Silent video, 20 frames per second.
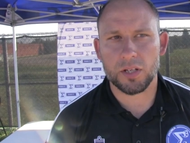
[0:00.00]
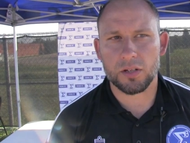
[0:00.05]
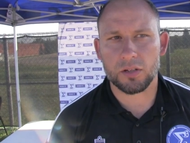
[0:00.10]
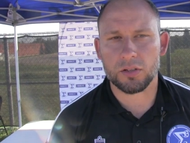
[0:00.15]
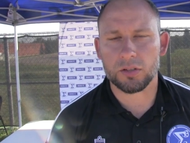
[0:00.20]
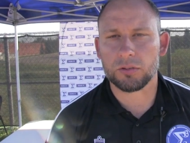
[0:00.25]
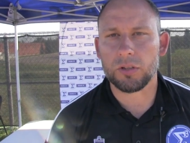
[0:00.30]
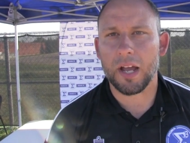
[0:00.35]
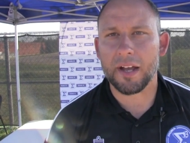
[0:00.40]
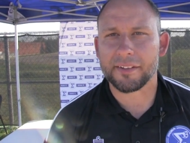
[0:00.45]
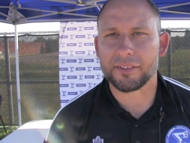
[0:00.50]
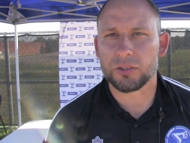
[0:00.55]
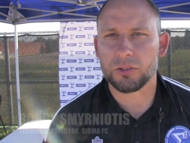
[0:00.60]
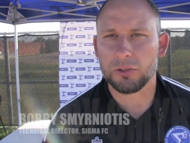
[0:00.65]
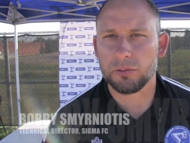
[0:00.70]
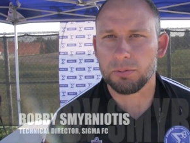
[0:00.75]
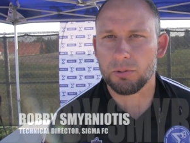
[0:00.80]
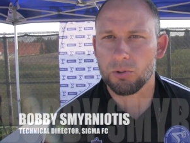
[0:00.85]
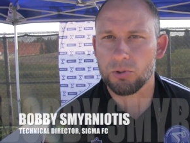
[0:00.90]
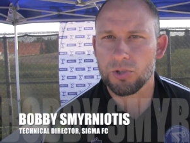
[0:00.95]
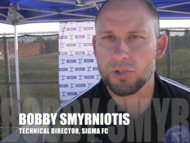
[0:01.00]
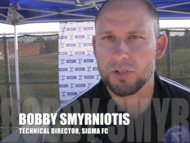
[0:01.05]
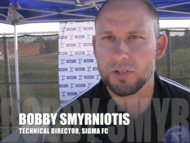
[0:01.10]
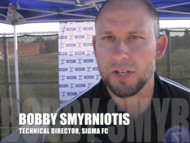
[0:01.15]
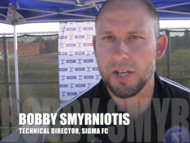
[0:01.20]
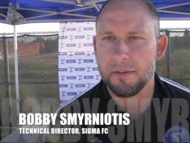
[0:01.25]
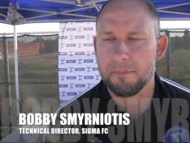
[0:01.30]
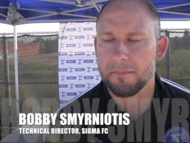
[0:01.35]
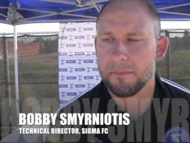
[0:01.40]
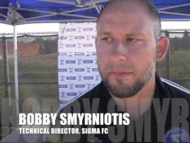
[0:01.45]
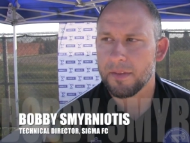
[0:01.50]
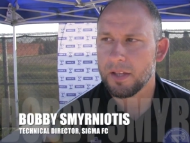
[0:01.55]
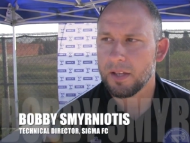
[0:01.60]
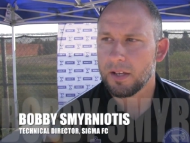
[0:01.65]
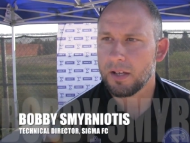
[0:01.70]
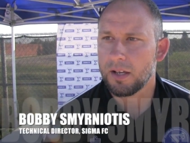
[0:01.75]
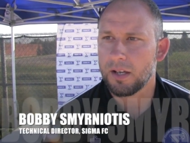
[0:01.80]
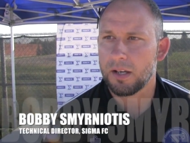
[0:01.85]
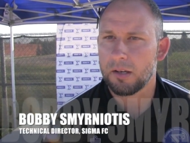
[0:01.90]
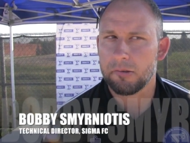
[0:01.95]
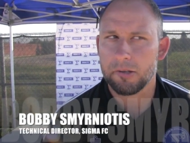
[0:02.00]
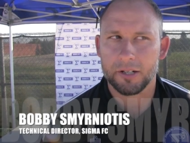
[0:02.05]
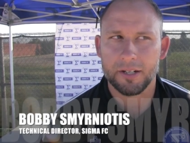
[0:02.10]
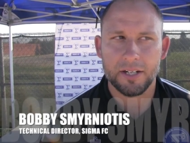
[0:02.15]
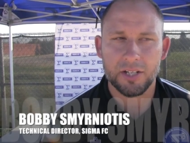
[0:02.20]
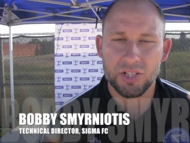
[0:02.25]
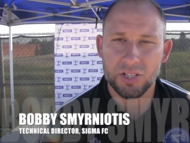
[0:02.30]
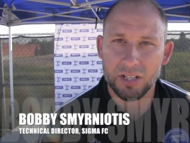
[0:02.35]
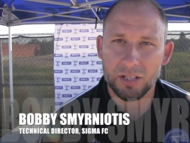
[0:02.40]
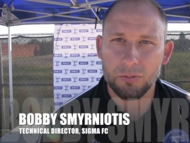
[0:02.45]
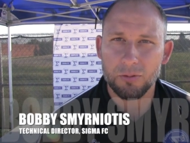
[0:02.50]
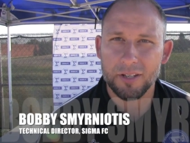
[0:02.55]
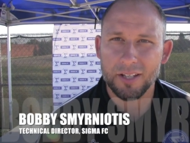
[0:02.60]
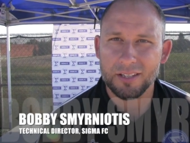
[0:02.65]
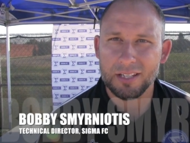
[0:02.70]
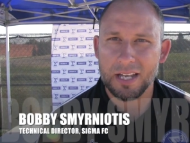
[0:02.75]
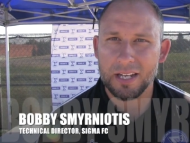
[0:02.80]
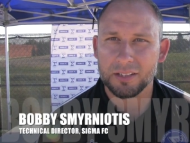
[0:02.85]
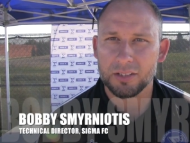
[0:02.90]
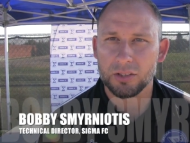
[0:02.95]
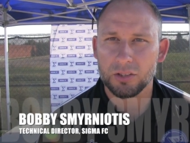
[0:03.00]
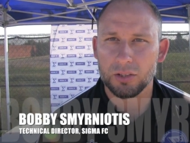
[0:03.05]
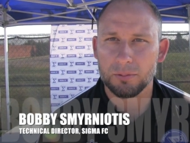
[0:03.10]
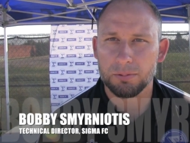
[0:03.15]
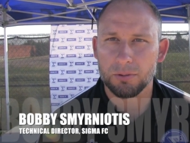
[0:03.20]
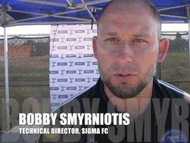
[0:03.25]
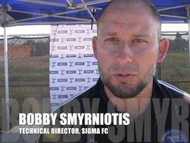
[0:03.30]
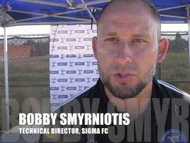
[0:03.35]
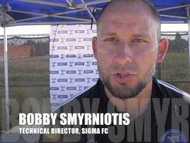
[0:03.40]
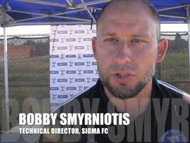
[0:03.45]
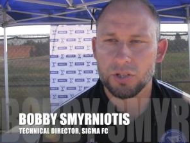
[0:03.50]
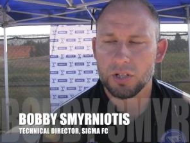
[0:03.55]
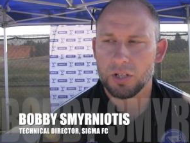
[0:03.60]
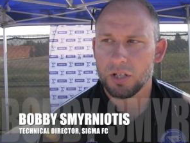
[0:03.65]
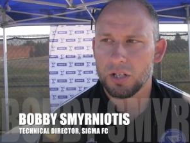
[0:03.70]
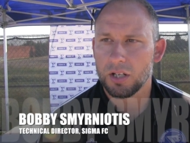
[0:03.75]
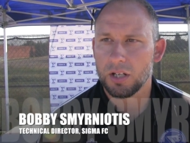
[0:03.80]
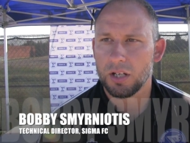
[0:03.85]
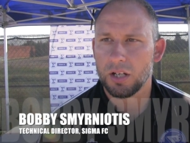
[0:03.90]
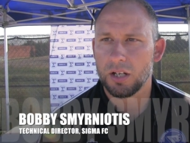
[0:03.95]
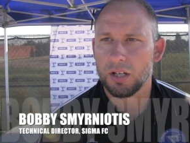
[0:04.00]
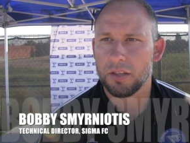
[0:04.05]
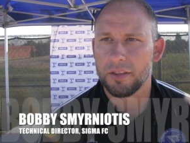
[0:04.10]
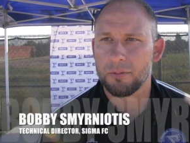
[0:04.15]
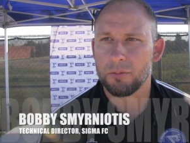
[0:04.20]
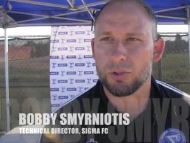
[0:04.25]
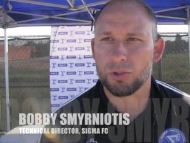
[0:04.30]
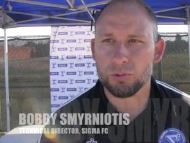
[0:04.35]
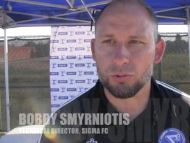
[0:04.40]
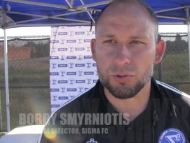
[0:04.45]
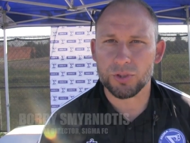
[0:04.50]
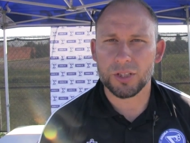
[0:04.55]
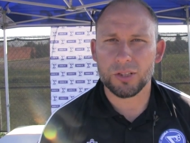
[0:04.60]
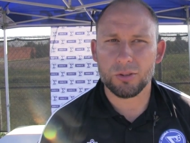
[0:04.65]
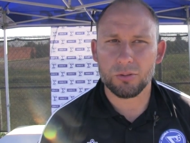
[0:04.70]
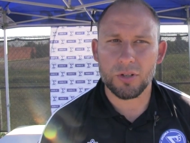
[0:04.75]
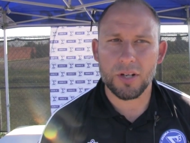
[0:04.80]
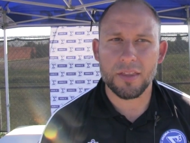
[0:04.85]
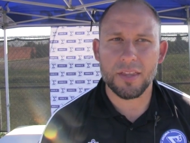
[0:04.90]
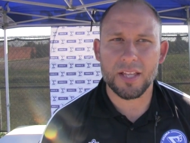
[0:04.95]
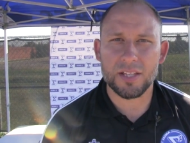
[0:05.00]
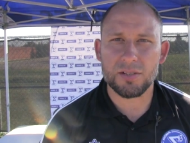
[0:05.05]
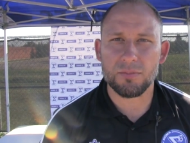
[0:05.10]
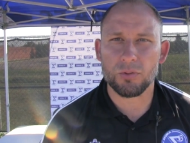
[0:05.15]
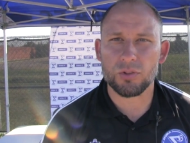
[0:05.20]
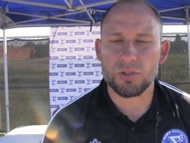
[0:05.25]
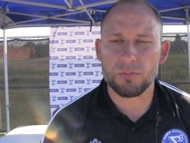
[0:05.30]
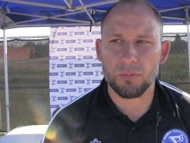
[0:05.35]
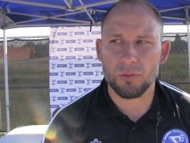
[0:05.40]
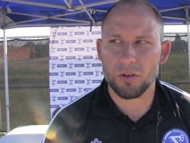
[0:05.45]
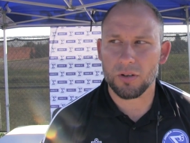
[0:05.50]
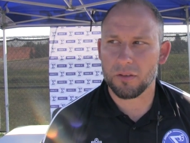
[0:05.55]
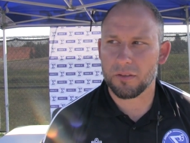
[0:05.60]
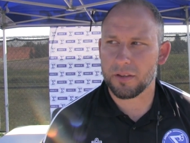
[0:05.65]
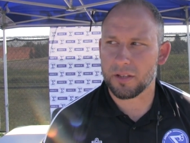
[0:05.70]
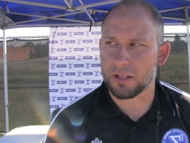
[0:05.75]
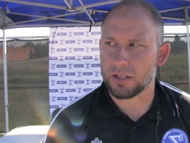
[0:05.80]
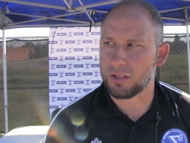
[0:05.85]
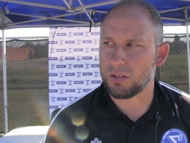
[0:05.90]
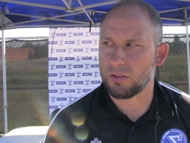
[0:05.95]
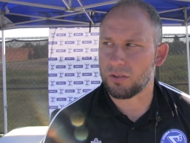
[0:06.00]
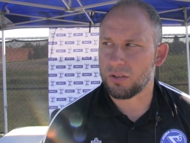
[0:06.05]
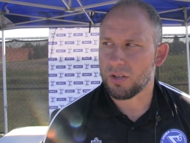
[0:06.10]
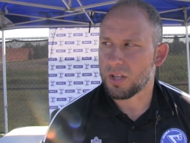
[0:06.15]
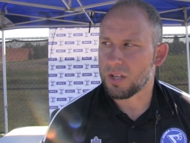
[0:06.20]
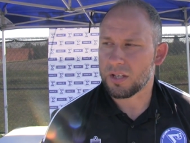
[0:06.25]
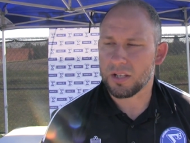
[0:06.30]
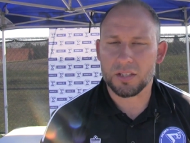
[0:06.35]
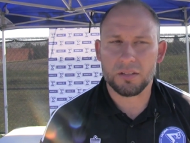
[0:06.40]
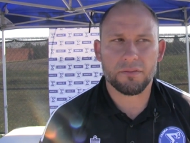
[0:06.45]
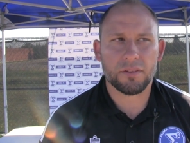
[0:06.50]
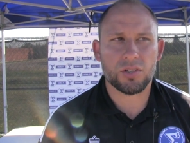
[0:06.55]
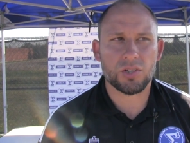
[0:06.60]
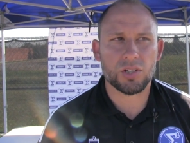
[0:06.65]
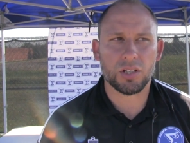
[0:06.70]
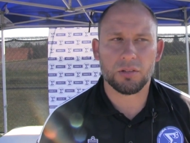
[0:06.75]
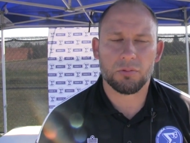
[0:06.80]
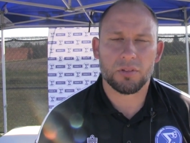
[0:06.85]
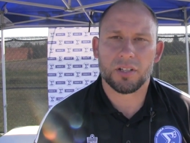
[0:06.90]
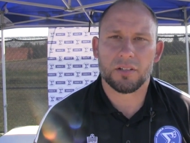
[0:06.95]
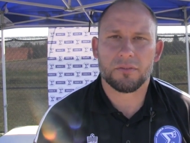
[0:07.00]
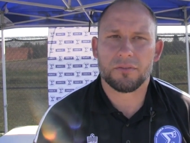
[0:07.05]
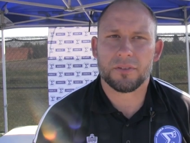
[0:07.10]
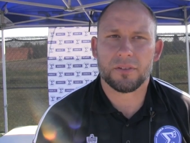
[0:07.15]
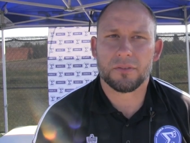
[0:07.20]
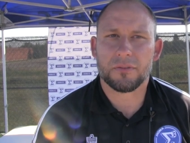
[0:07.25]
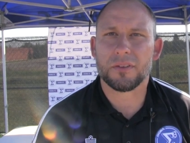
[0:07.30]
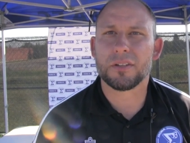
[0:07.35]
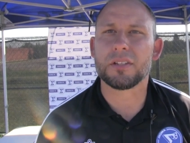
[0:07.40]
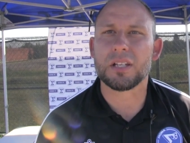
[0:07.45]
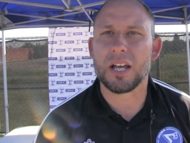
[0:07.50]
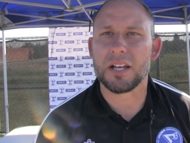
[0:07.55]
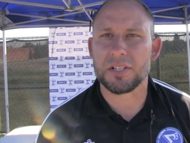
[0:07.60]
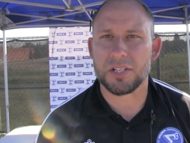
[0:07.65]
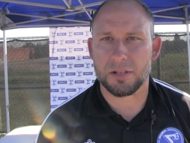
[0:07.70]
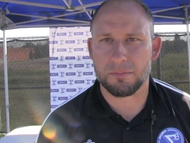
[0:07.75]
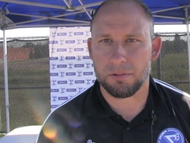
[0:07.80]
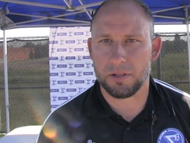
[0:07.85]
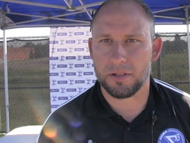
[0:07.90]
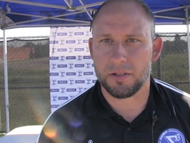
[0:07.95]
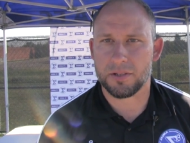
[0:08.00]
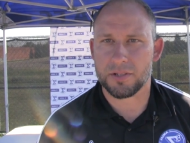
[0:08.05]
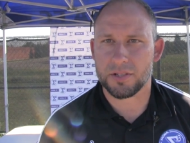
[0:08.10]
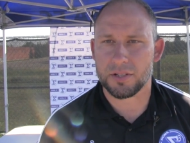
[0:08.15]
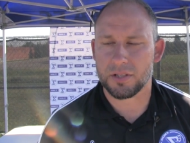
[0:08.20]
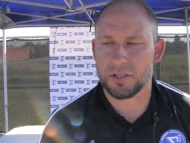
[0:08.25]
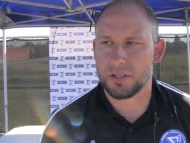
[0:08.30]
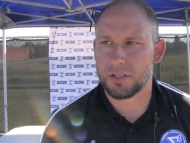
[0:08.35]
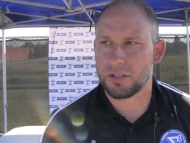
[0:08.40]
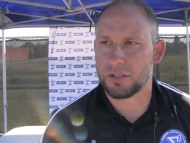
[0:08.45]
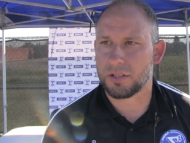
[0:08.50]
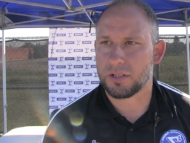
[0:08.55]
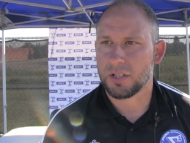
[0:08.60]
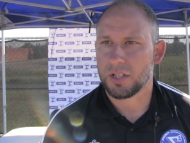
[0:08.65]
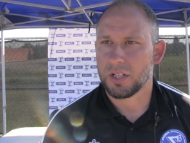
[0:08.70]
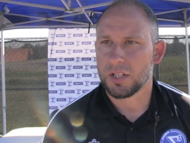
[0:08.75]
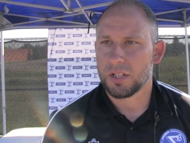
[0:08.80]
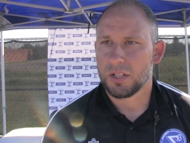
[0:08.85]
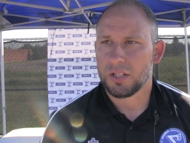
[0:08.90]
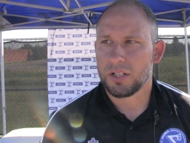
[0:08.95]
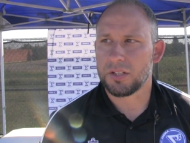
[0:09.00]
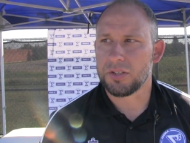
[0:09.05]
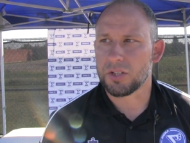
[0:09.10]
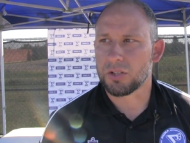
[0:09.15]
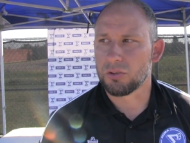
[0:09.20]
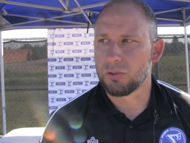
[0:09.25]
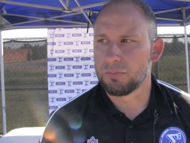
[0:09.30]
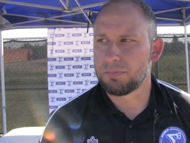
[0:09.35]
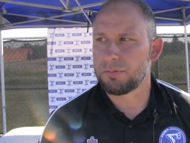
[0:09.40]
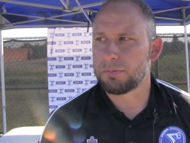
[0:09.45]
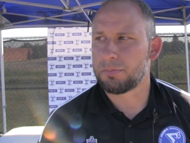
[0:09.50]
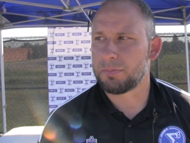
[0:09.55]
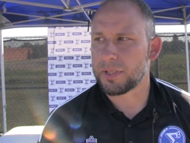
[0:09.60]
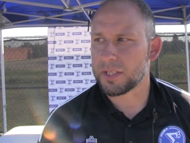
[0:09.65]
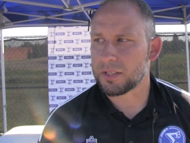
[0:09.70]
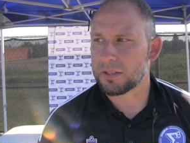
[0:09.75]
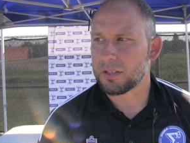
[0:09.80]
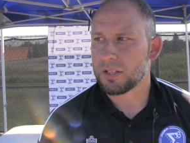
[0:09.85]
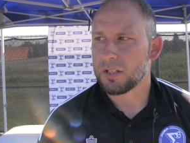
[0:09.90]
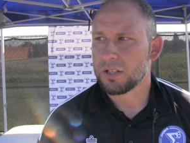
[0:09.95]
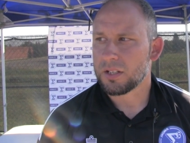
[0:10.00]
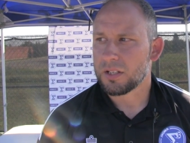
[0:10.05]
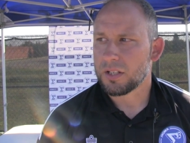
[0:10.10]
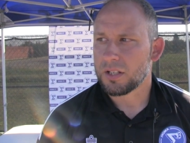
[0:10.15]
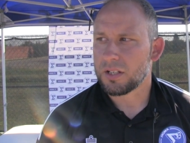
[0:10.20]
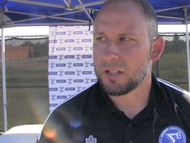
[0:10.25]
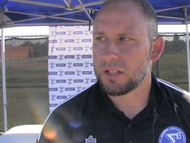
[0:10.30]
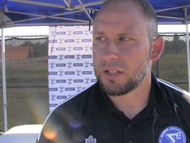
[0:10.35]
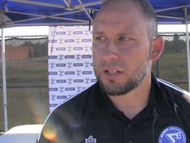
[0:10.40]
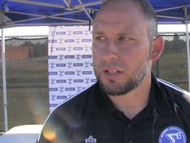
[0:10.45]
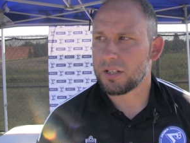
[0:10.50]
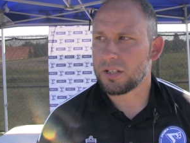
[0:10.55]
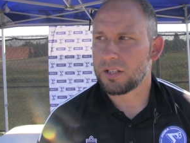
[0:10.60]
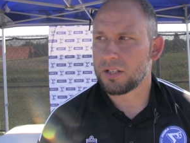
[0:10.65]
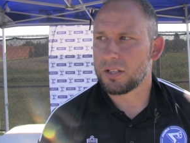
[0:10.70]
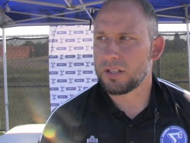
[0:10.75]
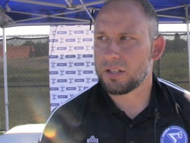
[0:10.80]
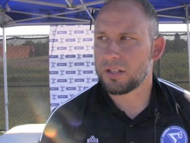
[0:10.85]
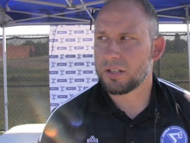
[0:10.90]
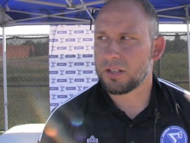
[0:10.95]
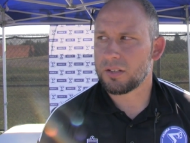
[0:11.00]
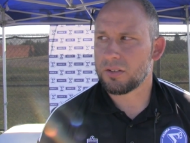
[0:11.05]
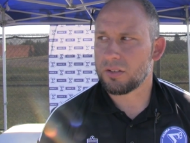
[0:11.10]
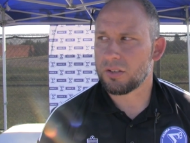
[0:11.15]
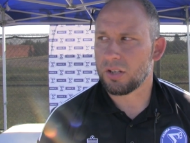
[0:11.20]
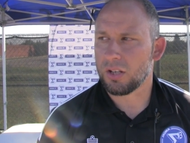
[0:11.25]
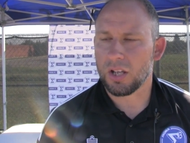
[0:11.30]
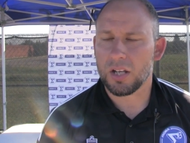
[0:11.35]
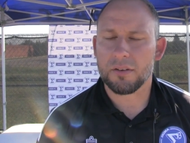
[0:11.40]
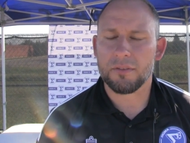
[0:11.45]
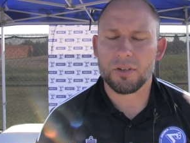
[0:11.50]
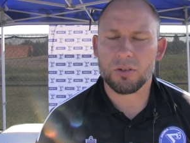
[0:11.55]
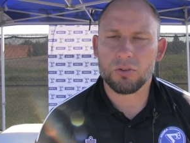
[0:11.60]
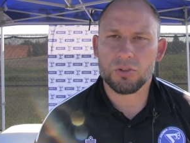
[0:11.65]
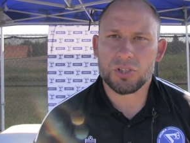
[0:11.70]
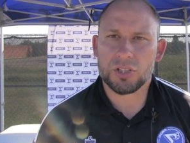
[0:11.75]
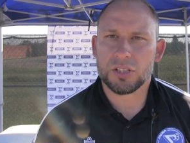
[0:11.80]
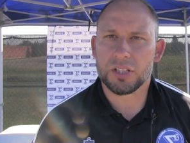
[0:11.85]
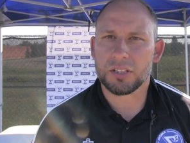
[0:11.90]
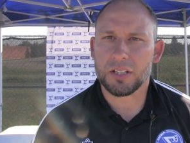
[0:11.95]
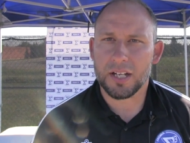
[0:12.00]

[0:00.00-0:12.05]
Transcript: had a good tactical approach to the game. Uh, the guys stuck with that tactical approach. Uh, they were tuned into it, and that's the most important thing. You know, individually we have uh, fantastic players uh, in the group, but uh, a lot of it goes into